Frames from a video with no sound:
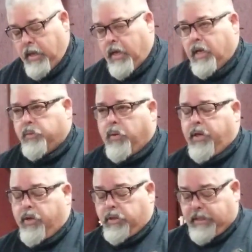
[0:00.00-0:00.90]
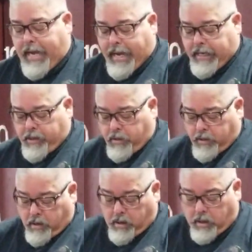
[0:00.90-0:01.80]
is when you're stacking your
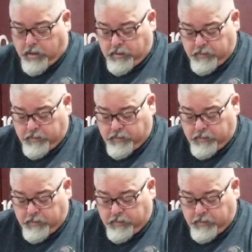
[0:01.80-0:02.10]
dog,